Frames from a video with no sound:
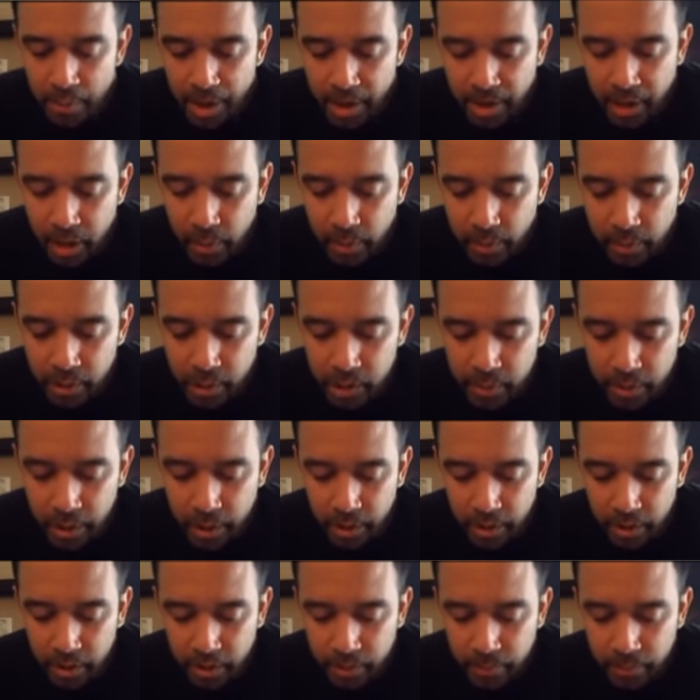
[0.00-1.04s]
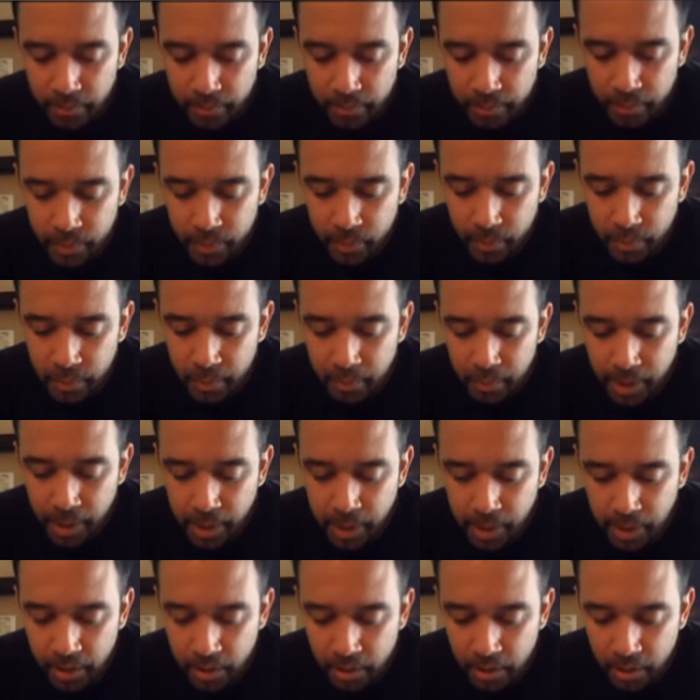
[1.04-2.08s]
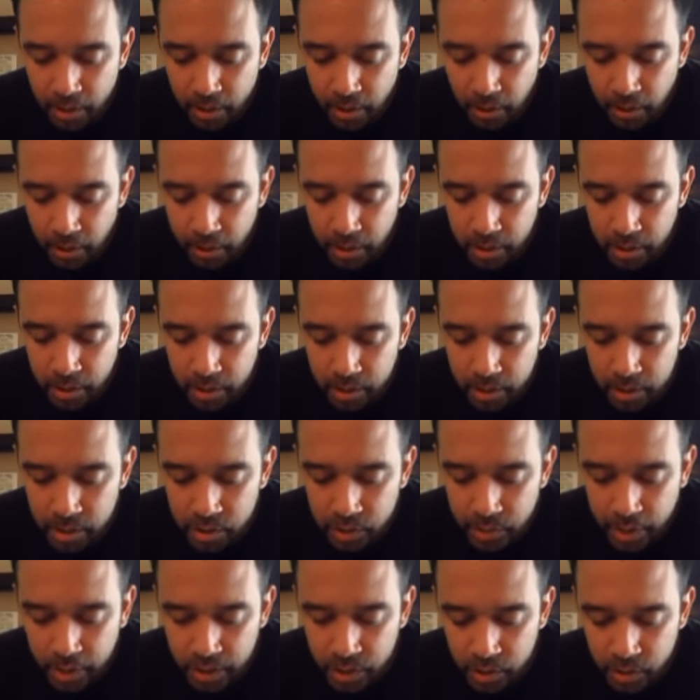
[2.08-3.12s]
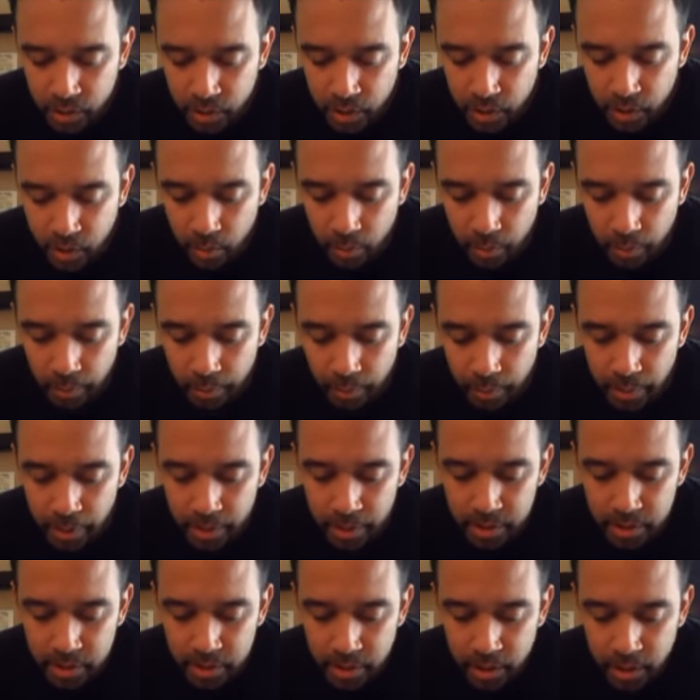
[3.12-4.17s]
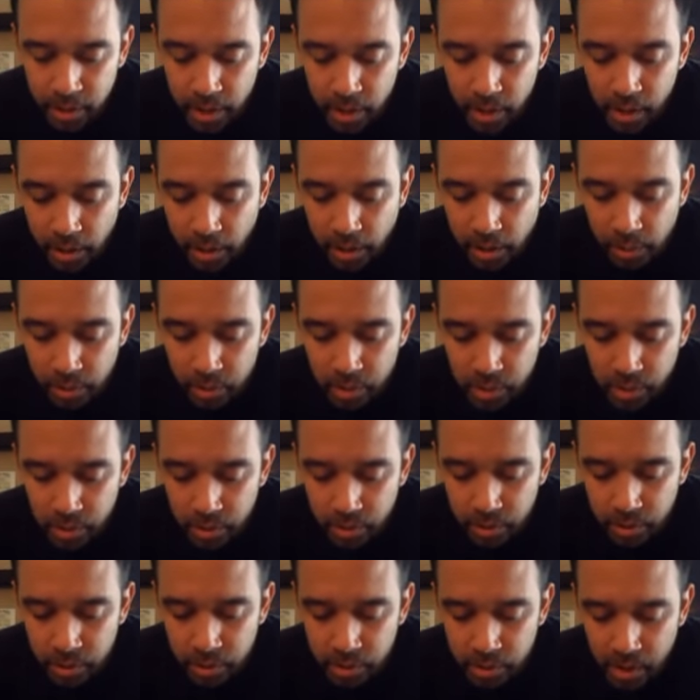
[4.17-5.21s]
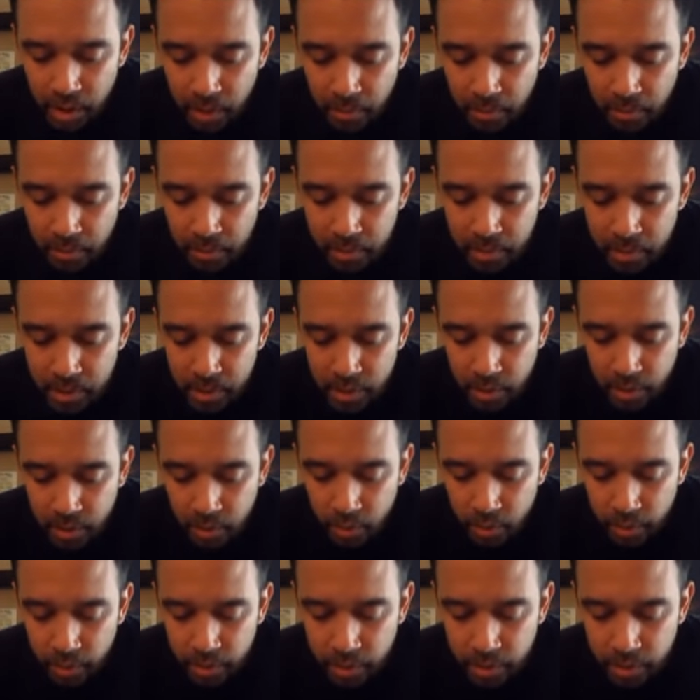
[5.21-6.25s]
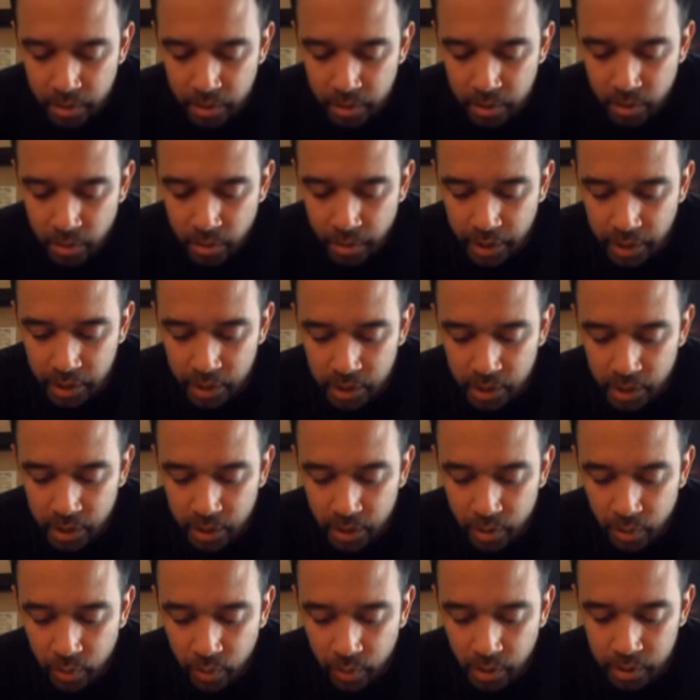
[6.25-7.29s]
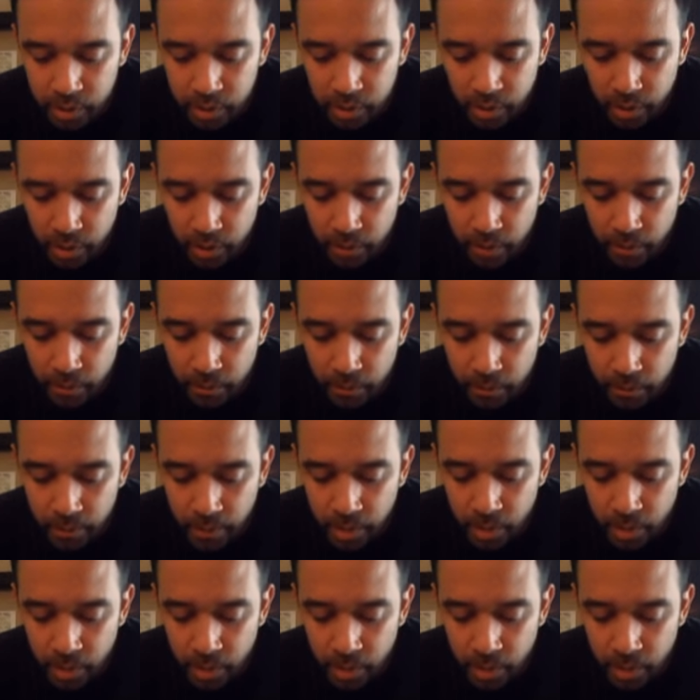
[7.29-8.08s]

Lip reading: Backing with a trailer. When backing a car, straight truck, or bus, you turn the top of the steering wheel in the direction you want to go.